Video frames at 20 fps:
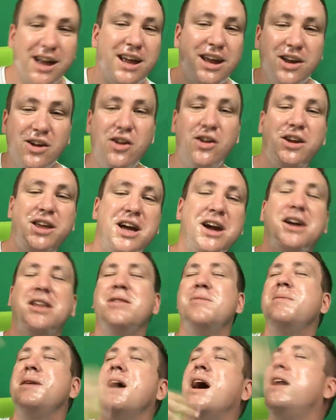You look younger
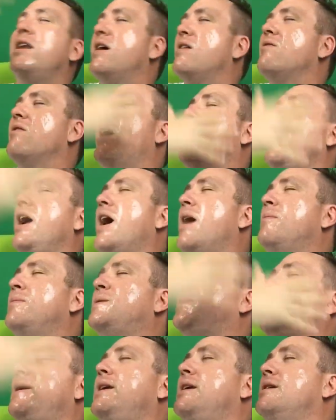than me. I know, right? I'm
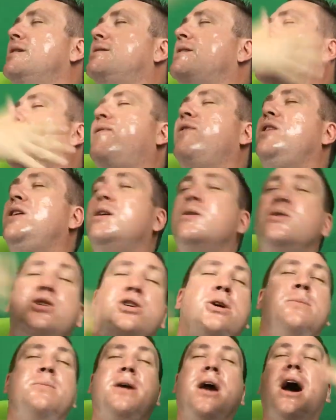speeding this up for
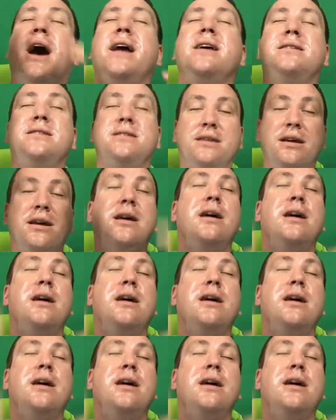YouTube, guys.